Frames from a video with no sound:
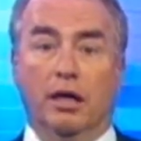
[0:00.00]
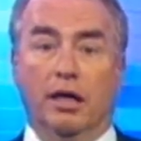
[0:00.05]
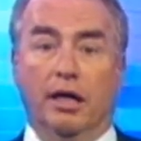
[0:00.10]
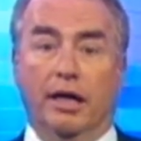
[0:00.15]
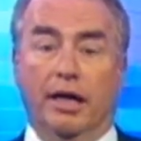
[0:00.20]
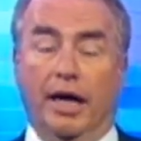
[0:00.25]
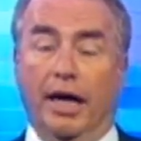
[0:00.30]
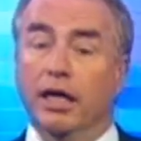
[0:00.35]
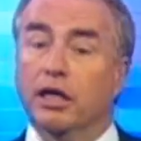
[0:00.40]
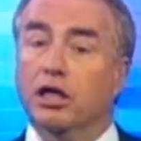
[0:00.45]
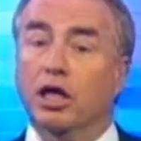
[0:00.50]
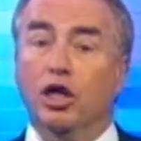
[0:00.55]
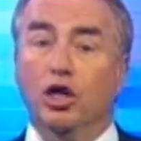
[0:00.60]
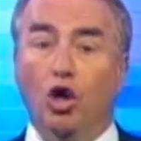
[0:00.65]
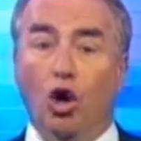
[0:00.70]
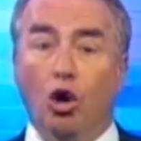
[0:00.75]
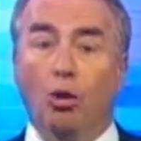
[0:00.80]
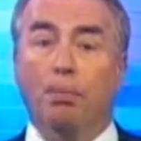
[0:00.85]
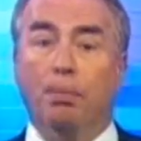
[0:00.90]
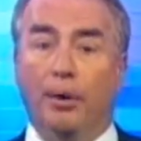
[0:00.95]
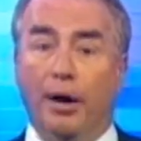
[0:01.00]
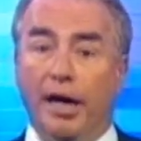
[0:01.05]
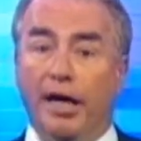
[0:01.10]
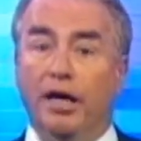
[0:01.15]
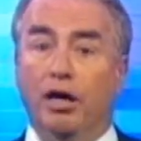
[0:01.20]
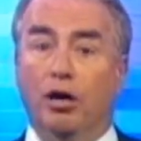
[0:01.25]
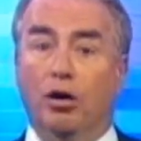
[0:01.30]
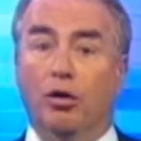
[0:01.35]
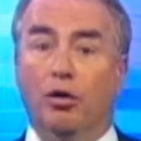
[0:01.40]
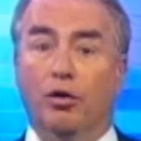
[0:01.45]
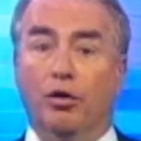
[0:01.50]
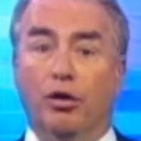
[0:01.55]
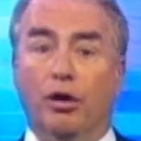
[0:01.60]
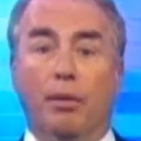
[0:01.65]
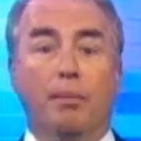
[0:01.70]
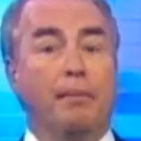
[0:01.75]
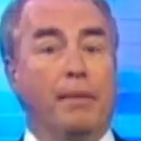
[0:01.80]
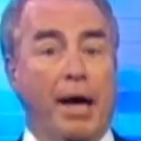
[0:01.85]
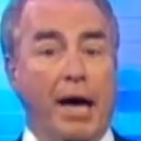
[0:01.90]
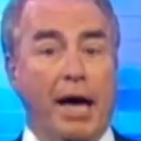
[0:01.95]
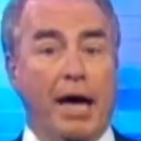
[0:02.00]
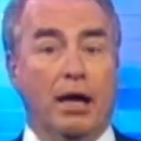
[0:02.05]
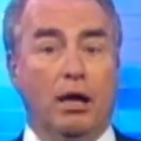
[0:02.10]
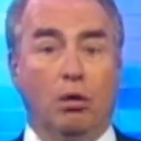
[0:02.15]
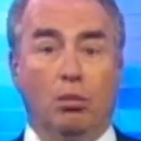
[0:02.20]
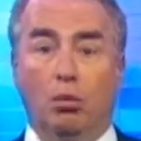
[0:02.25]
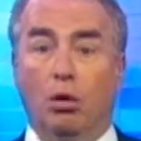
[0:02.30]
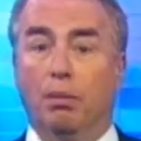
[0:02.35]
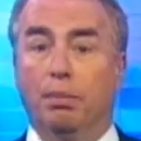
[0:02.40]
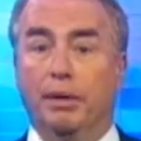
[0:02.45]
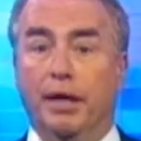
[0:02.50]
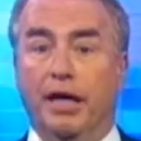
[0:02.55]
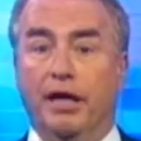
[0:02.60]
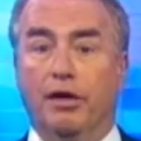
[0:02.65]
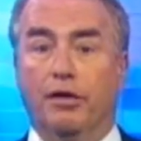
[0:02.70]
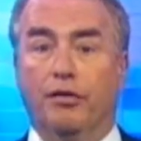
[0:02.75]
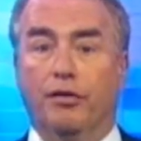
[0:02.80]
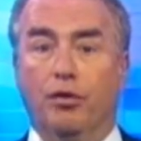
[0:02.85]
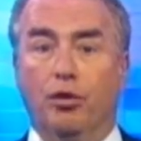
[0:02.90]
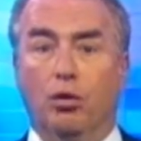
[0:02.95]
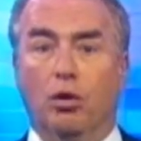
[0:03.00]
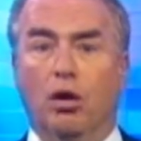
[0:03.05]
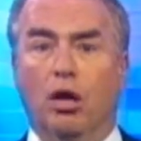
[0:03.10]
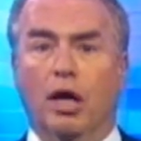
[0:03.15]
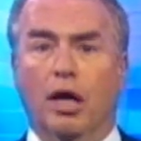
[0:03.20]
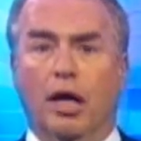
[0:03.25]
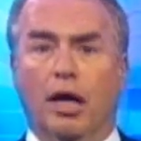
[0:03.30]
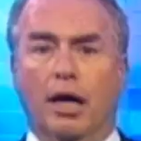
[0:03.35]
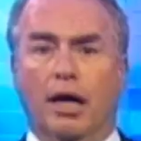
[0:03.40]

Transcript: it's a no brainer the man will play the fool.